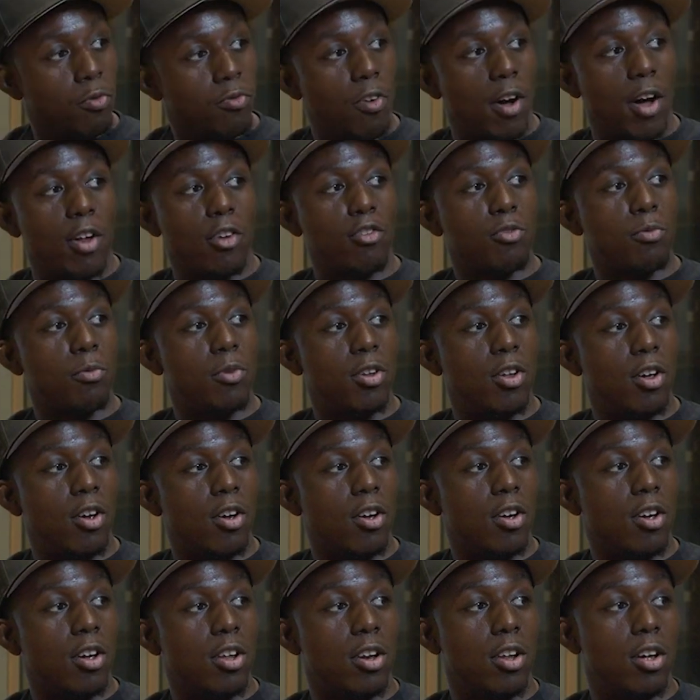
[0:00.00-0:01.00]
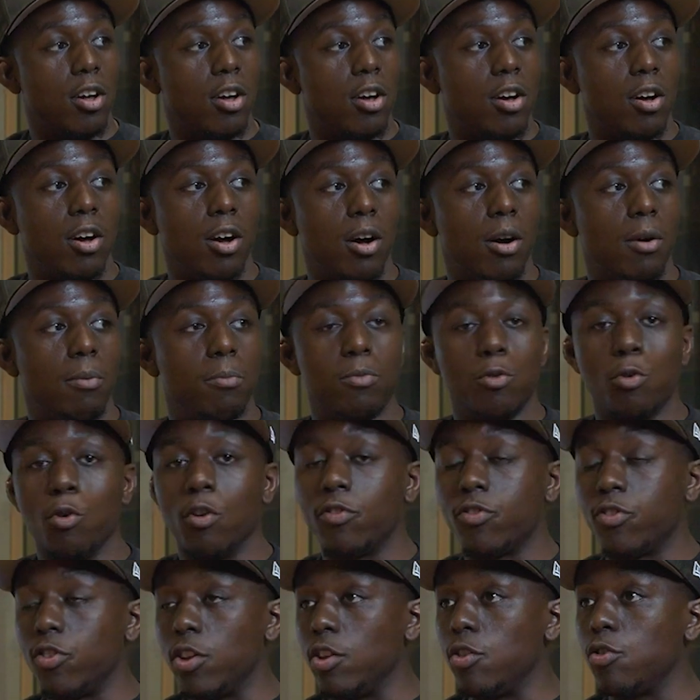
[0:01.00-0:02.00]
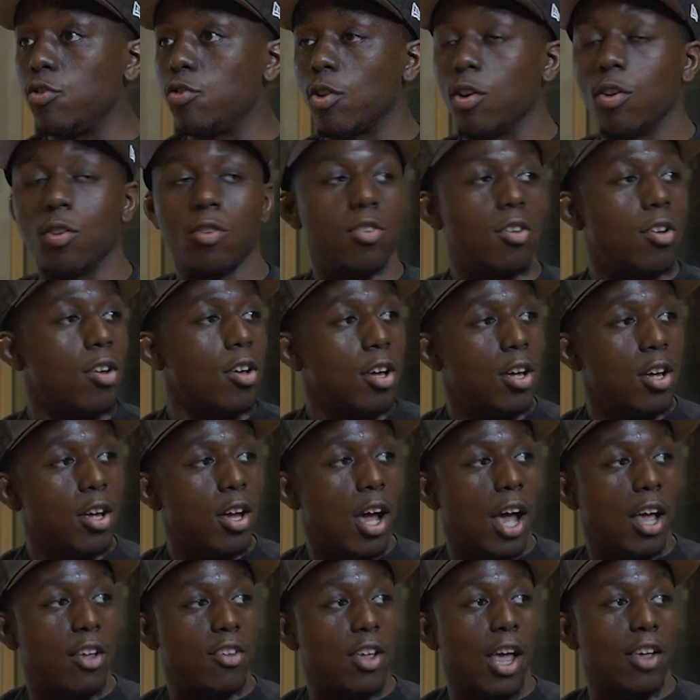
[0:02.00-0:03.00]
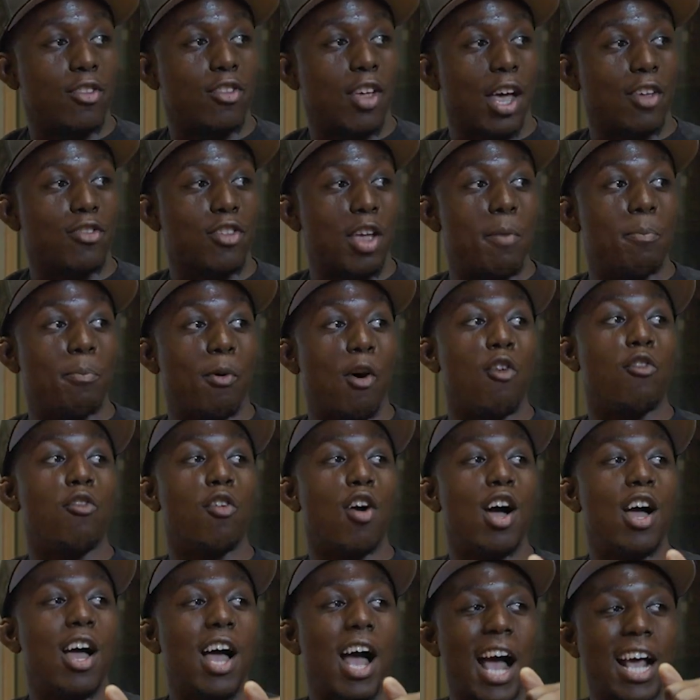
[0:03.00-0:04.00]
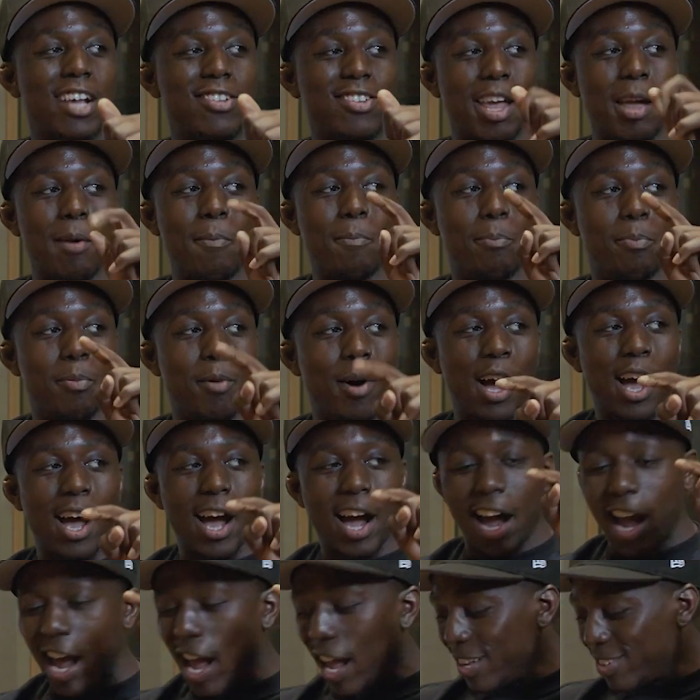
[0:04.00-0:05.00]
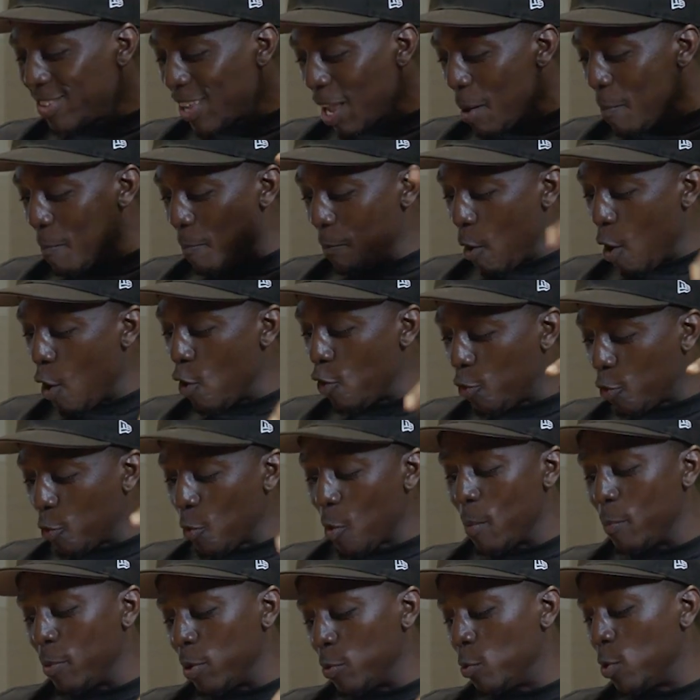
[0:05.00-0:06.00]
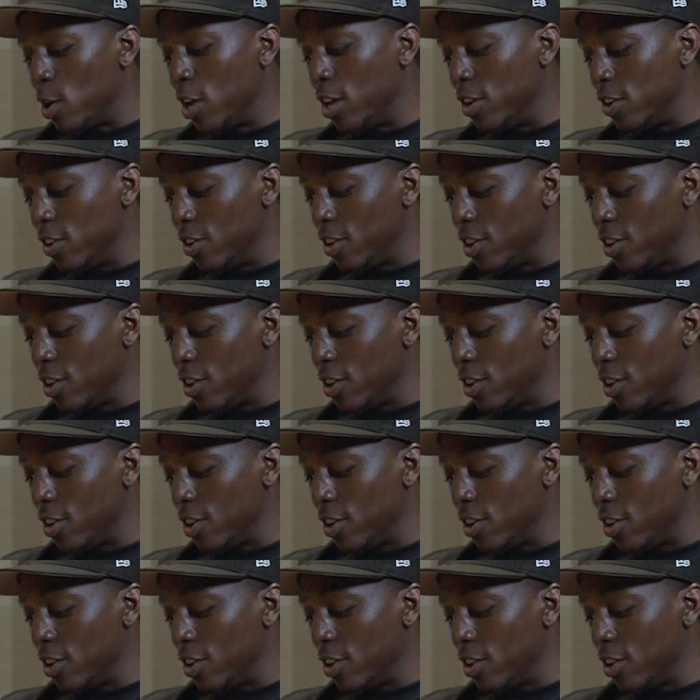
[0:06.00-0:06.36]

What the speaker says: fighters when they're in the UFC. So I say both. I say both women win.